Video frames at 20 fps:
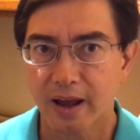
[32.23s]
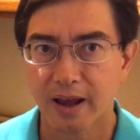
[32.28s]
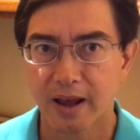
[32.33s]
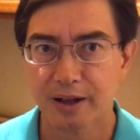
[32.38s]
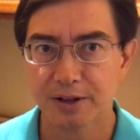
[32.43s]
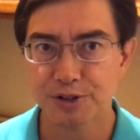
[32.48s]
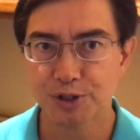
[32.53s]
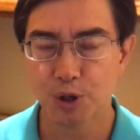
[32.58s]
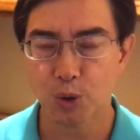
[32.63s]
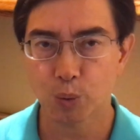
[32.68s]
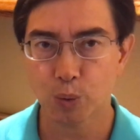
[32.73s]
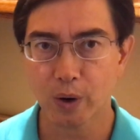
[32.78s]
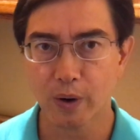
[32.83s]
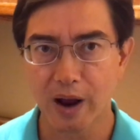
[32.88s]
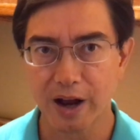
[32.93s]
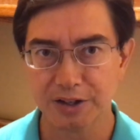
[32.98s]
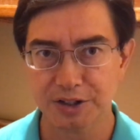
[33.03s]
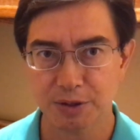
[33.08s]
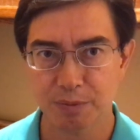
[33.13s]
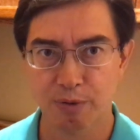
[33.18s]
And so
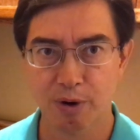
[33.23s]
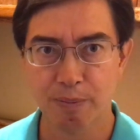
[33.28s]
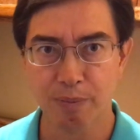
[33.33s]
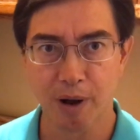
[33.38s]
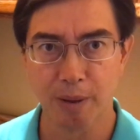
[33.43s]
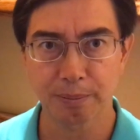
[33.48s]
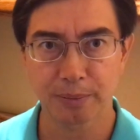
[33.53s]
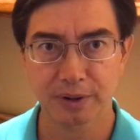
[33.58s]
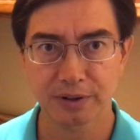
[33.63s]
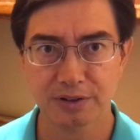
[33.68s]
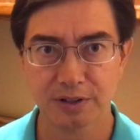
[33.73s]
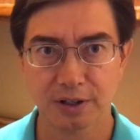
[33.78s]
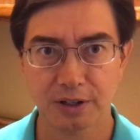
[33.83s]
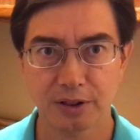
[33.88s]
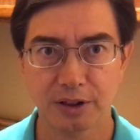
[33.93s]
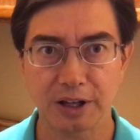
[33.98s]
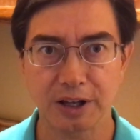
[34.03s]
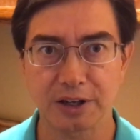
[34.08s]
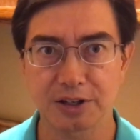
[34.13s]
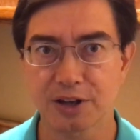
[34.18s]
we're actually
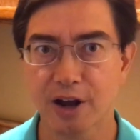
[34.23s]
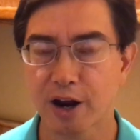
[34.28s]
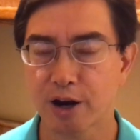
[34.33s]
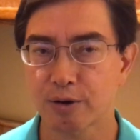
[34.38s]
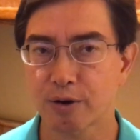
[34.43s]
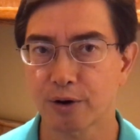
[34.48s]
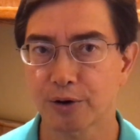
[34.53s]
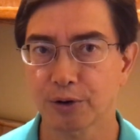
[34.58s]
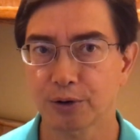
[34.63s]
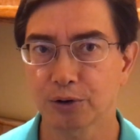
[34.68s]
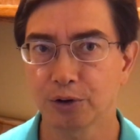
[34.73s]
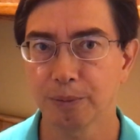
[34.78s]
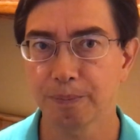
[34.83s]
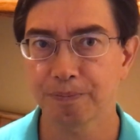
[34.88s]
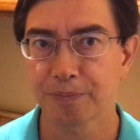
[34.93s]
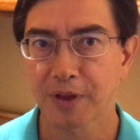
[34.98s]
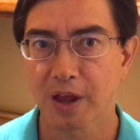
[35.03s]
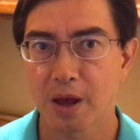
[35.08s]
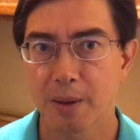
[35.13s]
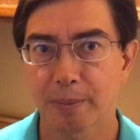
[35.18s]
republishing the entire
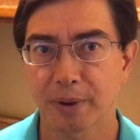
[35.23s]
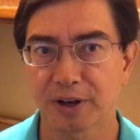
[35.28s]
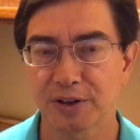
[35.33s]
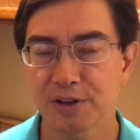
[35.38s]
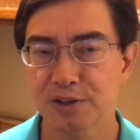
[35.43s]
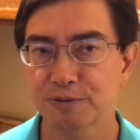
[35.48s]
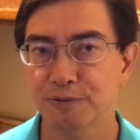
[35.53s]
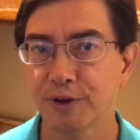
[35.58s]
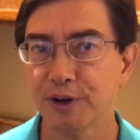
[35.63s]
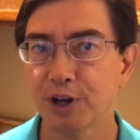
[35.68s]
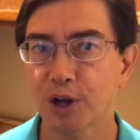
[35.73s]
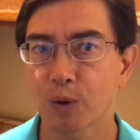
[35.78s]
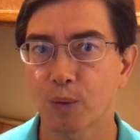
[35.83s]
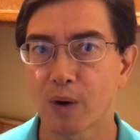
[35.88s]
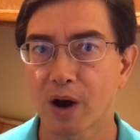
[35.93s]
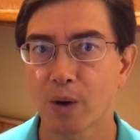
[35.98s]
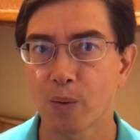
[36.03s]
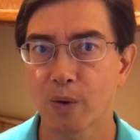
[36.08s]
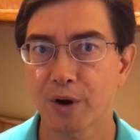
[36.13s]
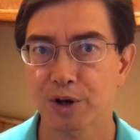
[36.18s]
article, but in this
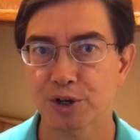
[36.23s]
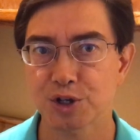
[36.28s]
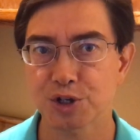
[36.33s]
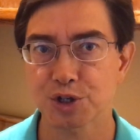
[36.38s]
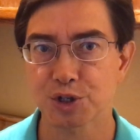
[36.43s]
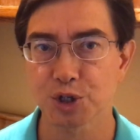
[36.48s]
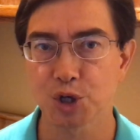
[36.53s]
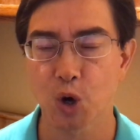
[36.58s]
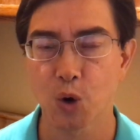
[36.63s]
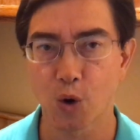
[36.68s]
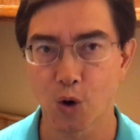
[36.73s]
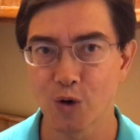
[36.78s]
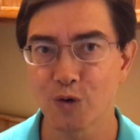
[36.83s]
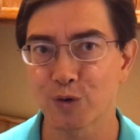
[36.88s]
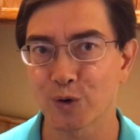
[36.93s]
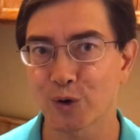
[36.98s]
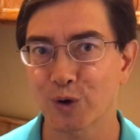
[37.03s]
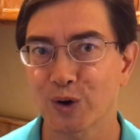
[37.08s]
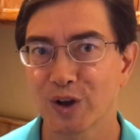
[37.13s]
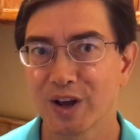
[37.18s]
video I want to just go
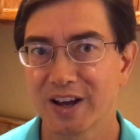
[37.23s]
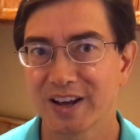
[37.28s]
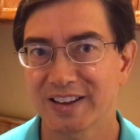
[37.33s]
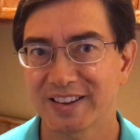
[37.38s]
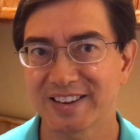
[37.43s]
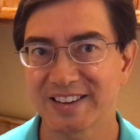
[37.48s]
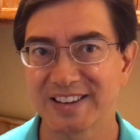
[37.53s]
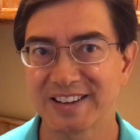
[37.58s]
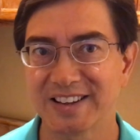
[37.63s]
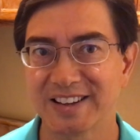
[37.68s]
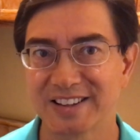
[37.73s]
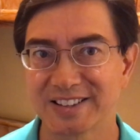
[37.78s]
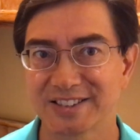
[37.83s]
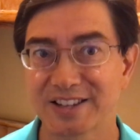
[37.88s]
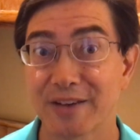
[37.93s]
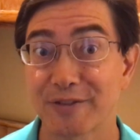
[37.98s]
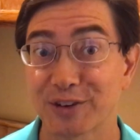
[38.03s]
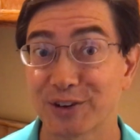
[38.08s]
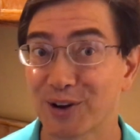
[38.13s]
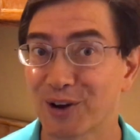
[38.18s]
over the
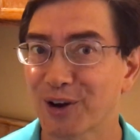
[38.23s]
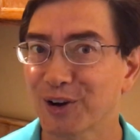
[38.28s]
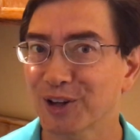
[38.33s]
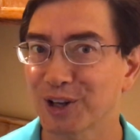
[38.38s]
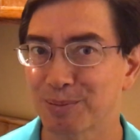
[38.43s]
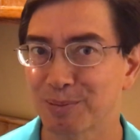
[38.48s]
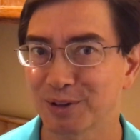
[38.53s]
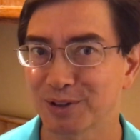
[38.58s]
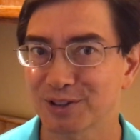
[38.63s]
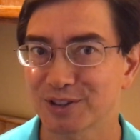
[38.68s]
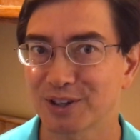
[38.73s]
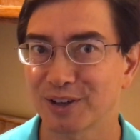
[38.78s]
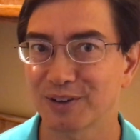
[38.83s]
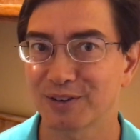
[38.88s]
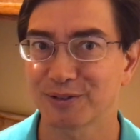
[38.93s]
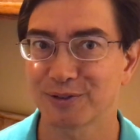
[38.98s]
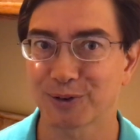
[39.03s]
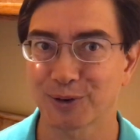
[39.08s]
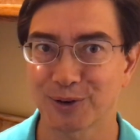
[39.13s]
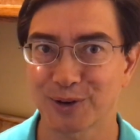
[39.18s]
7 arguments
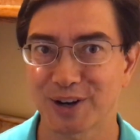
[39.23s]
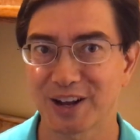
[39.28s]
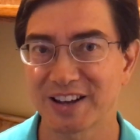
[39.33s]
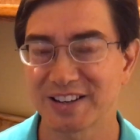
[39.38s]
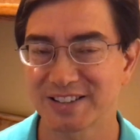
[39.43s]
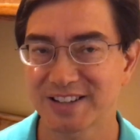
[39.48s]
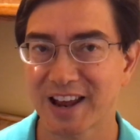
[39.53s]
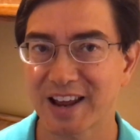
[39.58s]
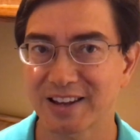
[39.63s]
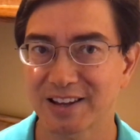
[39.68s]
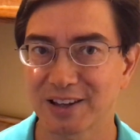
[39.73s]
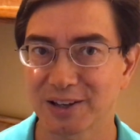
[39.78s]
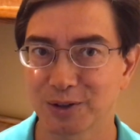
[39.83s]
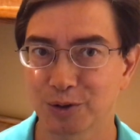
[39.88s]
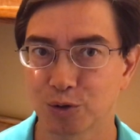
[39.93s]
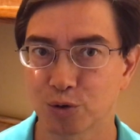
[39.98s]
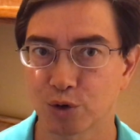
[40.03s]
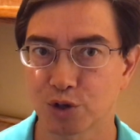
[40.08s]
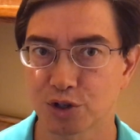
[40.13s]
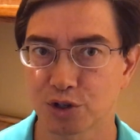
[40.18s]
for taking
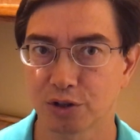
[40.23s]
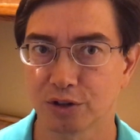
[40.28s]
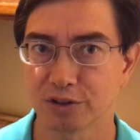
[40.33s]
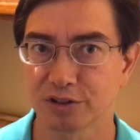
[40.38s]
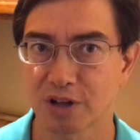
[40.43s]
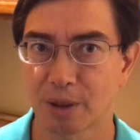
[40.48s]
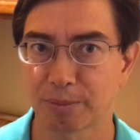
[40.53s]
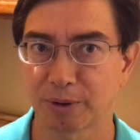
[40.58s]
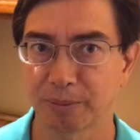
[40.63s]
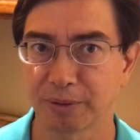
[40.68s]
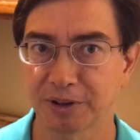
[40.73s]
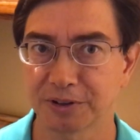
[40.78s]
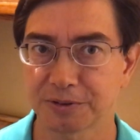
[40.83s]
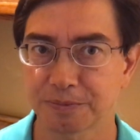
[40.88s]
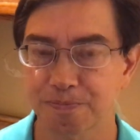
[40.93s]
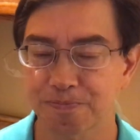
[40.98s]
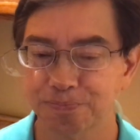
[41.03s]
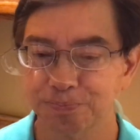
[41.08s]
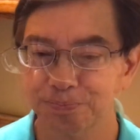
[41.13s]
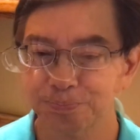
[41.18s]
nutritional supplements.